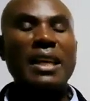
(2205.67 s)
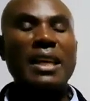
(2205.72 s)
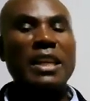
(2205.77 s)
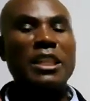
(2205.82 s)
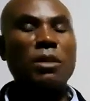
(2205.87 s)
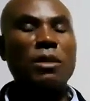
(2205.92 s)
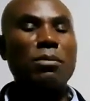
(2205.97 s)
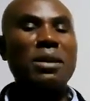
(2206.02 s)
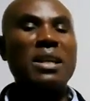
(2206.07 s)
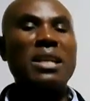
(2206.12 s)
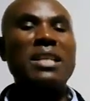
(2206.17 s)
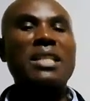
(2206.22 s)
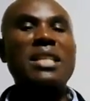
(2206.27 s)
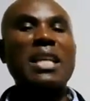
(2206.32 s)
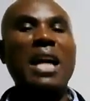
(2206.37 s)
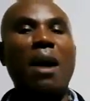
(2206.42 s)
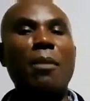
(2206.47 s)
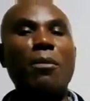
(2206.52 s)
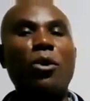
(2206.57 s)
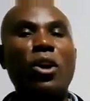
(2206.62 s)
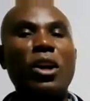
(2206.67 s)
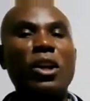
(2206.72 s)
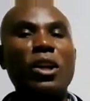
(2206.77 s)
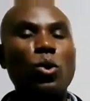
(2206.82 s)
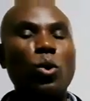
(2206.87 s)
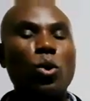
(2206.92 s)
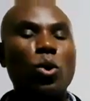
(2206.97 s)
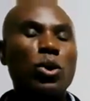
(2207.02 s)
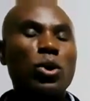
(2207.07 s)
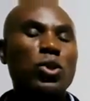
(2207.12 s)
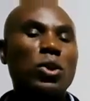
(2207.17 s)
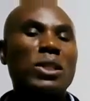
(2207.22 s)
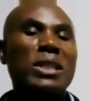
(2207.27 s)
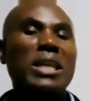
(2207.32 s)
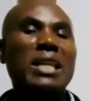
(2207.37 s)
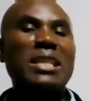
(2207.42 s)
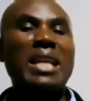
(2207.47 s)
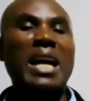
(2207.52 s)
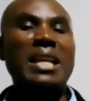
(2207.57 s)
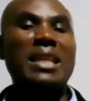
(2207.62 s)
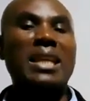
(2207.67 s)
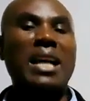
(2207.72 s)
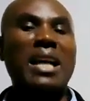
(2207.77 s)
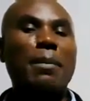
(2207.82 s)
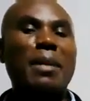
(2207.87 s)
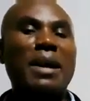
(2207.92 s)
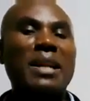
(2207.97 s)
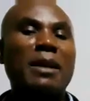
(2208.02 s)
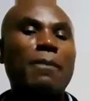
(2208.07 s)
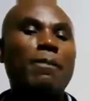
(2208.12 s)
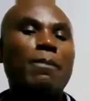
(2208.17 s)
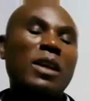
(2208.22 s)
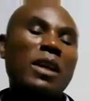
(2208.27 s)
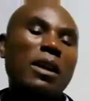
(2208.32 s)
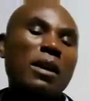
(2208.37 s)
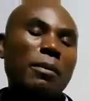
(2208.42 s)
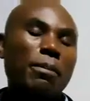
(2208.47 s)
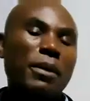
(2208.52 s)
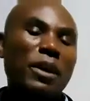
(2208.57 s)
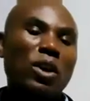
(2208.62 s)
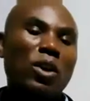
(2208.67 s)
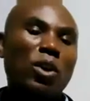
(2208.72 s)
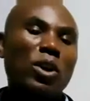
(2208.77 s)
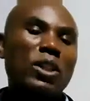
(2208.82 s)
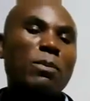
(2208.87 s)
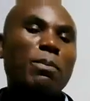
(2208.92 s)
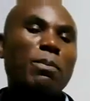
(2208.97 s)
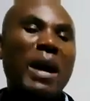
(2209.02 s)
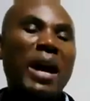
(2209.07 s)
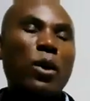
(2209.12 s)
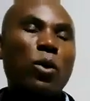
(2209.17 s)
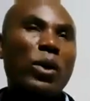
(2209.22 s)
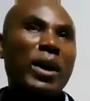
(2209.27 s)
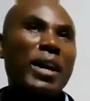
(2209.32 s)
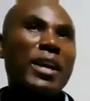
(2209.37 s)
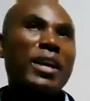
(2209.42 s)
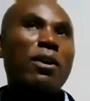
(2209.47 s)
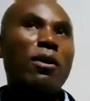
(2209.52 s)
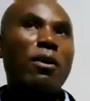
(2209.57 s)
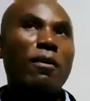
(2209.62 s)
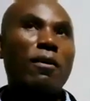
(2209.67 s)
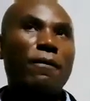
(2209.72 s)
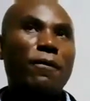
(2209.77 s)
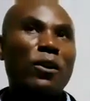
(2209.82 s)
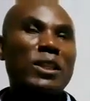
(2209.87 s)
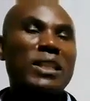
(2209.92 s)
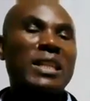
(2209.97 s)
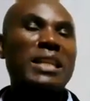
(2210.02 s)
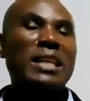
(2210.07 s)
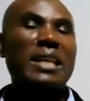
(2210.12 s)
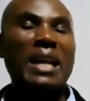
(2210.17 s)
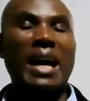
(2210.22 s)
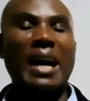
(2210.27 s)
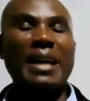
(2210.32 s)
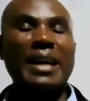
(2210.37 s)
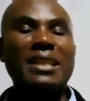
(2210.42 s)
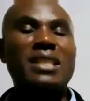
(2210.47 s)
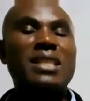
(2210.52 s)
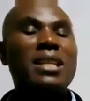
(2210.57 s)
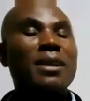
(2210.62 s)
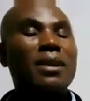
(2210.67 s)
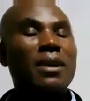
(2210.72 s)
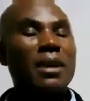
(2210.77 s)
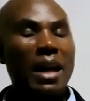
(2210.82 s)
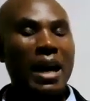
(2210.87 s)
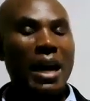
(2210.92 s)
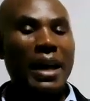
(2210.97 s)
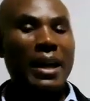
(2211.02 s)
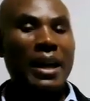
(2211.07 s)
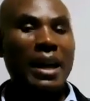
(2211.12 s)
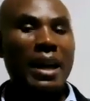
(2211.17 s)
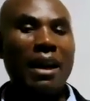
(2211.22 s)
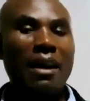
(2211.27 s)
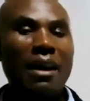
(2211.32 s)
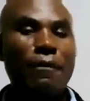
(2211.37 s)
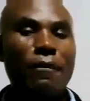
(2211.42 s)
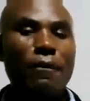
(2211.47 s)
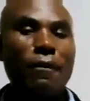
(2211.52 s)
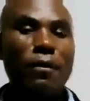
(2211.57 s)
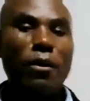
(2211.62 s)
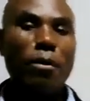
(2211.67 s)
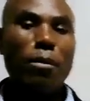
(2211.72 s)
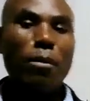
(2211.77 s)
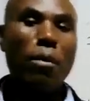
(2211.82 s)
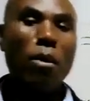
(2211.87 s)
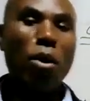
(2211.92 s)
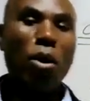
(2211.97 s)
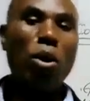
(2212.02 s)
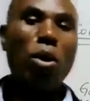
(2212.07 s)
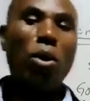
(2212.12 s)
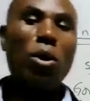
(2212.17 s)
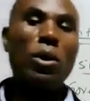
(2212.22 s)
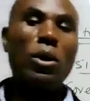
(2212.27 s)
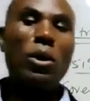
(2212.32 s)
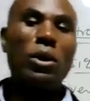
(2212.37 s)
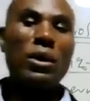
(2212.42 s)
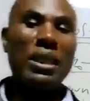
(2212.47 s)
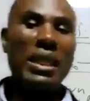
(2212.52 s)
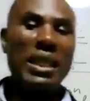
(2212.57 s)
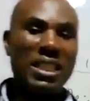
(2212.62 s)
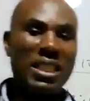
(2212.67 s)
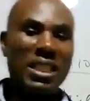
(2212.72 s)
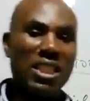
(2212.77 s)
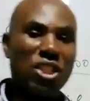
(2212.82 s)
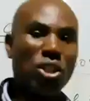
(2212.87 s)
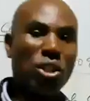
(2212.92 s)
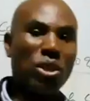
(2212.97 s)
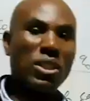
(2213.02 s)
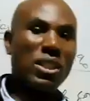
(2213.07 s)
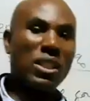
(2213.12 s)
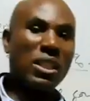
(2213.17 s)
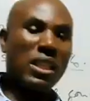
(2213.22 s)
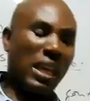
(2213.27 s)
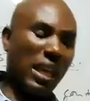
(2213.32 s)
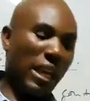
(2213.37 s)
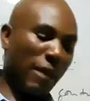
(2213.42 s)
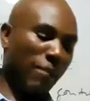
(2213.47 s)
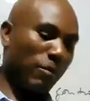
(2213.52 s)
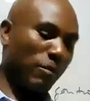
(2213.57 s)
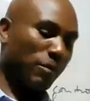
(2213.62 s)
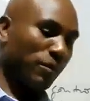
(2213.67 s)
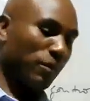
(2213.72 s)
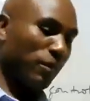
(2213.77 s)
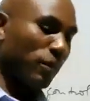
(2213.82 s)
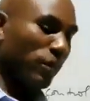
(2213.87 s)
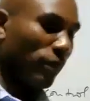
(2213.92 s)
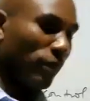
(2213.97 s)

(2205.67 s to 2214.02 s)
It means I'm going to consolidate that company because by way of voting rights, I have more decisions there.